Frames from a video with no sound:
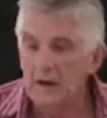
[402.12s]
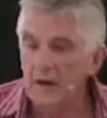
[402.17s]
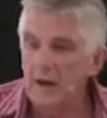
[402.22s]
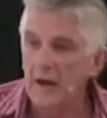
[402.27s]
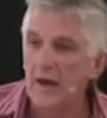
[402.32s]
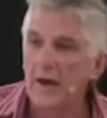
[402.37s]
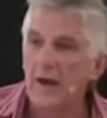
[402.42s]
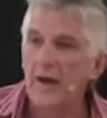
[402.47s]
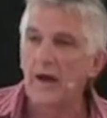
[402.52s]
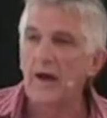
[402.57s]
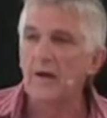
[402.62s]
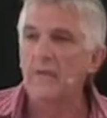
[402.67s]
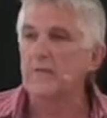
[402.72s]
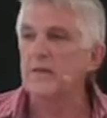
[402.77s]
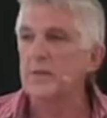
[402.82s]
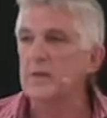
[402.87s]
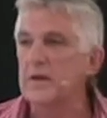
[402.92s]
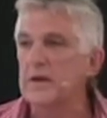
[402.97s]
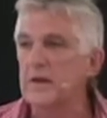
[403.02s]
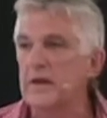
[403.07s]

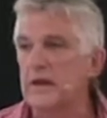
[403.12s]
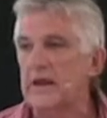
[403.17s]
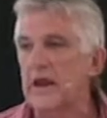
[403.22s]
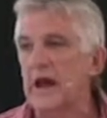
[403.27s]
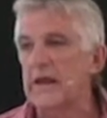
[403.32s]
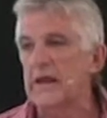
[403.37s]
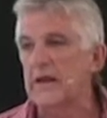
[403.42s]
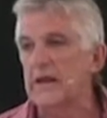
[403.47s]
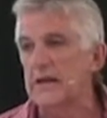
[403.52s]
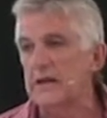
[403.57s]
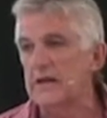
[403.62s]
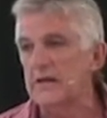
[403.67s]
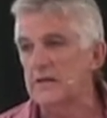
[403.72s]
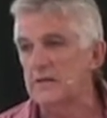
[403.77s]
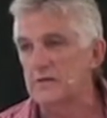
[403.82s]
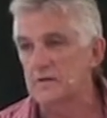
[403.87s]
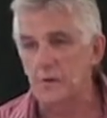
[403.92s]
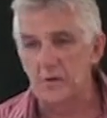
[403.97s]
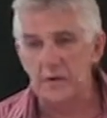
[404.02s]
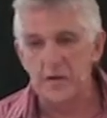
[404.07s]
To me, the cutting edge
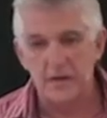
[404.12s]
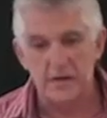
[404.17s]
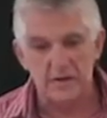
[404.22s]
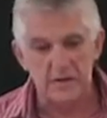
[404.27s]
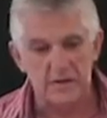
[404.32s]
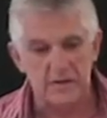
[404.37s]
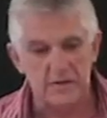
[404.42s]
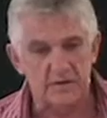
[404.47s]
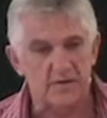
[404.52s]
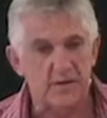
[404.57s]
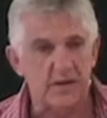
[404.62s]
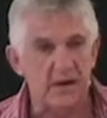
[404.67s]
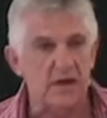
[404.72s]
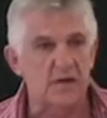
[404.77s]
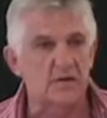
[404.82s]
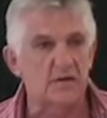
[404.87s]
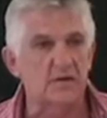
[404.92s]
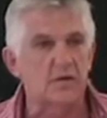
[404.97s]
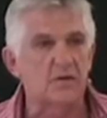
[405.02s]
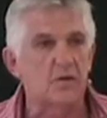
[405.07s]
is where you just
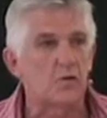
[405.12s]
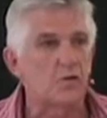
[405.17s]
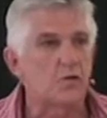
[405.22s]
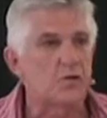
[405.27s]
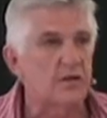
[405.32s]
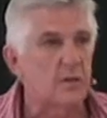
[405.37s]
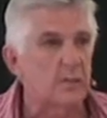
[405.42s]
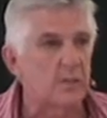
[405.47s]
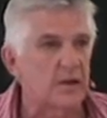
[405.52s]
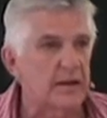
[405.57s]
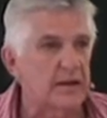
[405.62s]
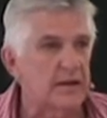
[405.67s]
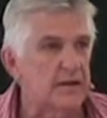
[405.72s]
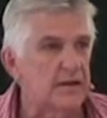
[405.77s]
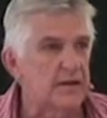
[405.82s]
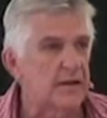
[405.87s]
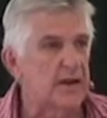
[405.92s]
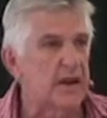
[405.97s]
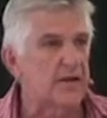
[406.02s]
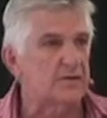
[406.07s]
cut yourself and you bleed
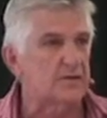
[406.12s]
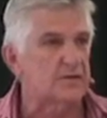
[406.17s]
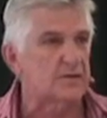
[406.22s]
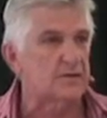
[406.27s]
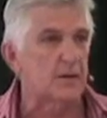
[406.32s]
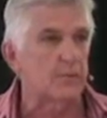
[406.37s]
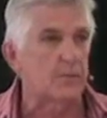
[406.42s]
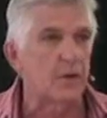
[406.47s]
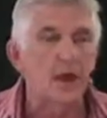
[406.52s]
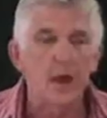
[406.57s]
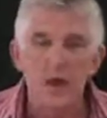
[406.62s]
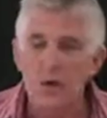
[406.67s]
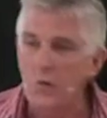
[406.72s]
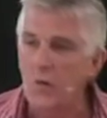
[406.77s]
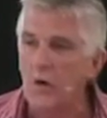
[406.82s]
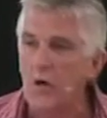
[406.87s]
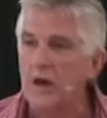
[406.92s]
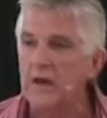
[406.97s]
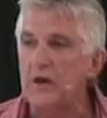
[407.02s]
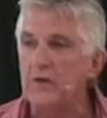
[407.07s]
to death or something.
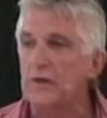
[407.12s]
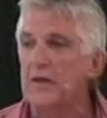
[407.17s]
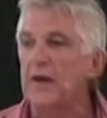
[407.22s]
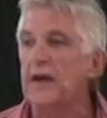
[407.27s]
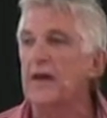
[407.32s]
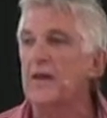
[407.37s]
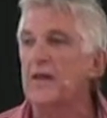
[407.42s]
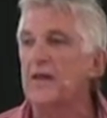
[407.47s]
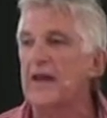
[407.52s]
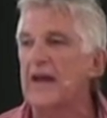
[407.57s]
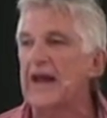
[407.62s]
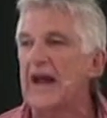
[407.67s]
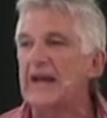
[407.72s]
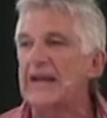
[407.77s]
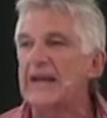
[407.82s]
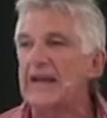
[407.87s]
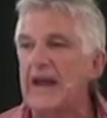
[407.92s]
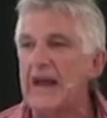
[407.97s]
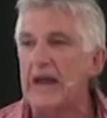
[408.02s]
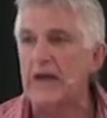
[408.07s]
Why do you want to go to the
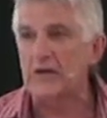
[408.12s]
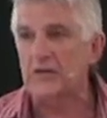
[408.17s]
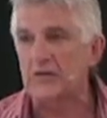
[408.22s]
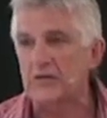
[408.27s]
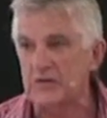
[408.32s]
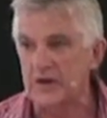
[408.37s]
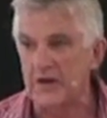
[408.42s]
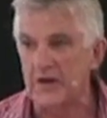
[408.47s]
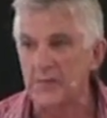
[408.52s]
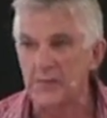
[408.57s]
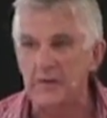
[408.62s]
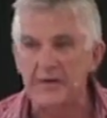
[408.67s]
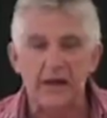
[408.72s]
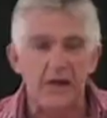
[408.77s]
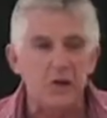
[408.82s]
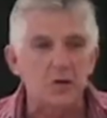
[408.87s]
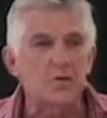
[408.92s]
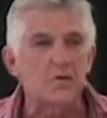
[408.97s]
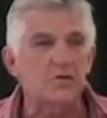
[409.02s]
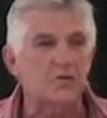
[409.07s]
cutting edge, But
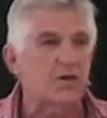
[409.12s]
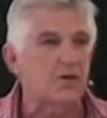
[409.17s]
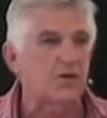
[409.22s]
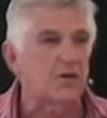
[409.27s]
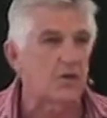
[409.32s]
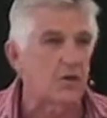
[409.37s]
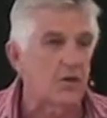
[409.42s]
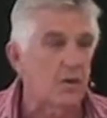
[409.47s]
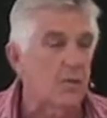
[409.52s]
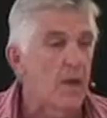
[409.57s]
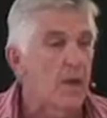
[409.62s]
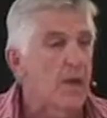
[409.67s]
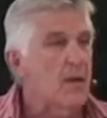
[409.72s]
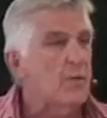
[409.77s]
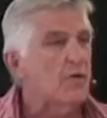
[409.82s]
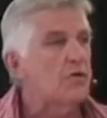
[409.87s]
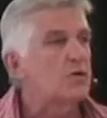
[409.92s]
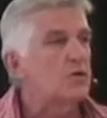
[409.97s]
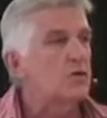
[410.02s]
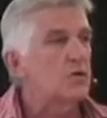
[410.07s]
they use the term.
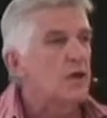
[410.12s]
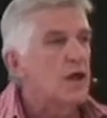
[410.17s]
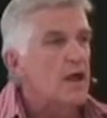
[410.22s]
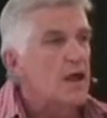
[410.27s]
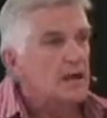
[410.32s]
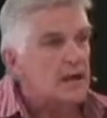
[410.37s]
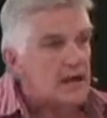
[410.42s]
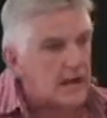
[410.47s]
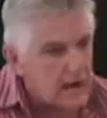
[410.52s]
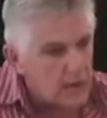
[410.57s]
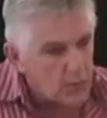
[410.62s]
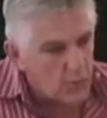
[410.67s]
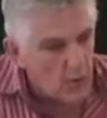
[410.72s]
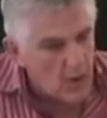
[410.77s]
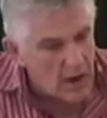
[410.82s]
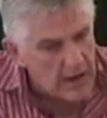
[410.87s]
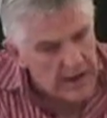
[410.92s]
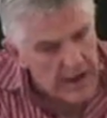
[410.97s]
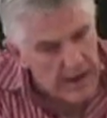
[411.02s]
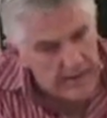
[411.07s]
But, getting
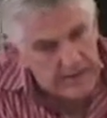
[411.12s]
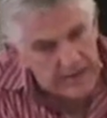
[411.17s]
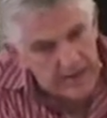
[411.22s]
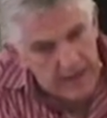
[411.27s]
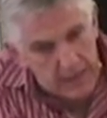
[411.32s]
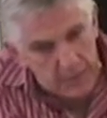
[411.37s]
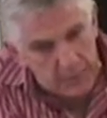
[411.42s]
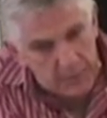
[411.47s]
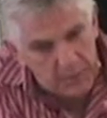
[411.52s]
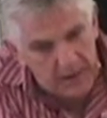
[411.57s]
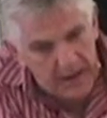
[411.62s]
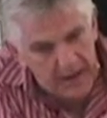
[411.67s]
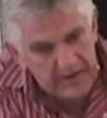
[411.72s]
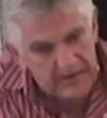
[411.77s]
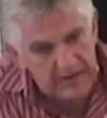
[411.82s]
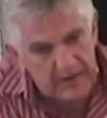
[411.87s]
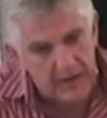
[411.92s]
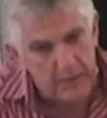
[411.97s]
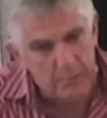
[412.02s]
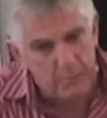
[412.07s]
right out to that place
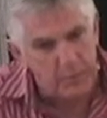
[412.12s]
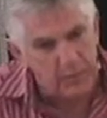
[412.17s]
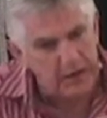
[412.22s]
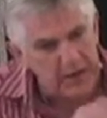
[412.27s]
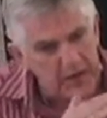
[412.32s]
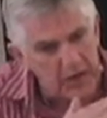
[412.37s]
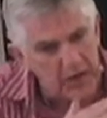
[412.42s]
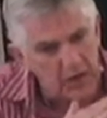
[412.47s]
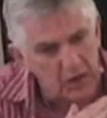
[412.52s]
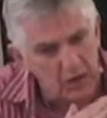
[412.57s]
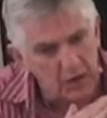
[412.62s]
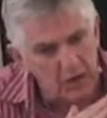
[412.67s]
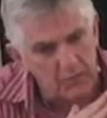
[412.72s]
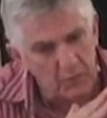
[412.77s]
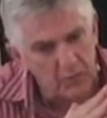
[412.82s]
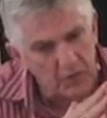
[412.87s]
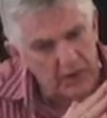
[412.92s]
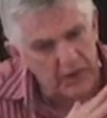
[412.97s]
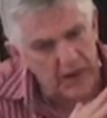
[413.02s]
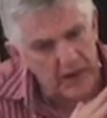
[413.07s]
and that
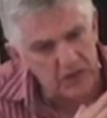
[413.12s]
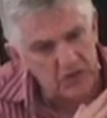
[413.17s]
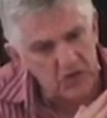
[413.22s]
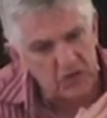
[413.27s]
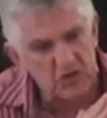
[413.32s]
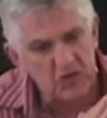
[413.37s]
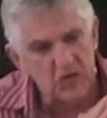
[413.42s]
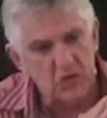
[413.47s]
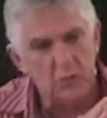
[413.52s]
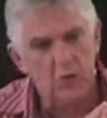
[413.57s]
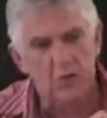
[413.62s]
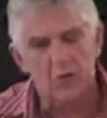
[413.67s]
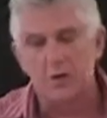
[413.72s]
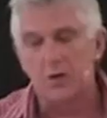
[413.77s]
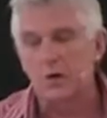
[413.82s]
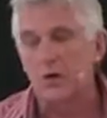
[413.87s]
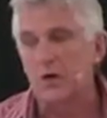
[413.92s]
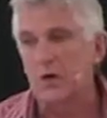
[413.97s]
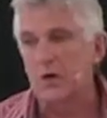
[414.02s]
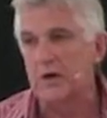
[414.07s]
pinnacle of relationship with the
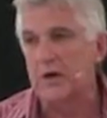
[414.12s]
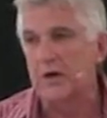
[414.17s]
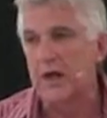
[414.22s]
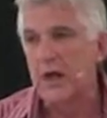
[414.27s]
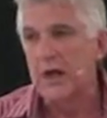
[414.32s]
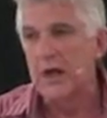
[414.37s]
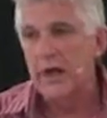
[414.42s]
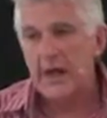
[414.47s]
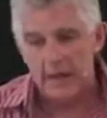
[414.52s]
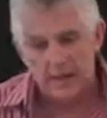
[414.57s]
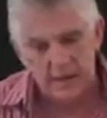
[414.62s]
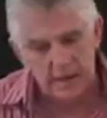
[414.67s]
Lord,